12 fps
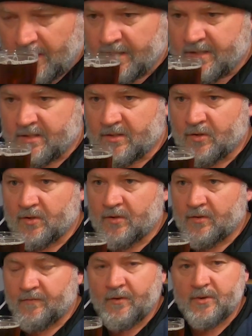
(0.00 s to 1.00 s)
It's
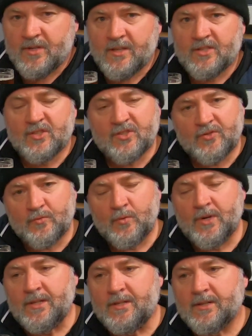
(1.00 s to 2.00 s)

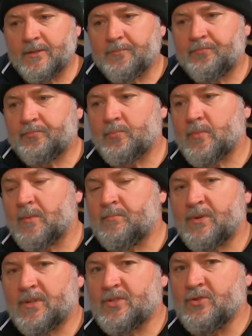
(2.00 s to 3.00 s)
sweet,
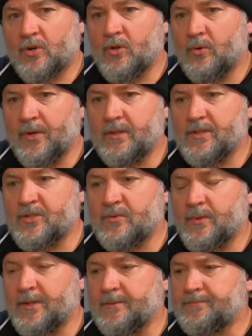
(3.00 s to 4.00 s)
but it's not cloyingly
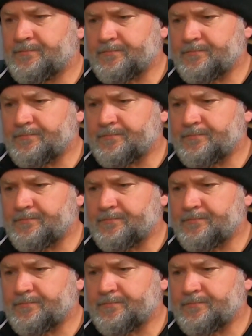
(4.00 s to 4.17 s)
sweet.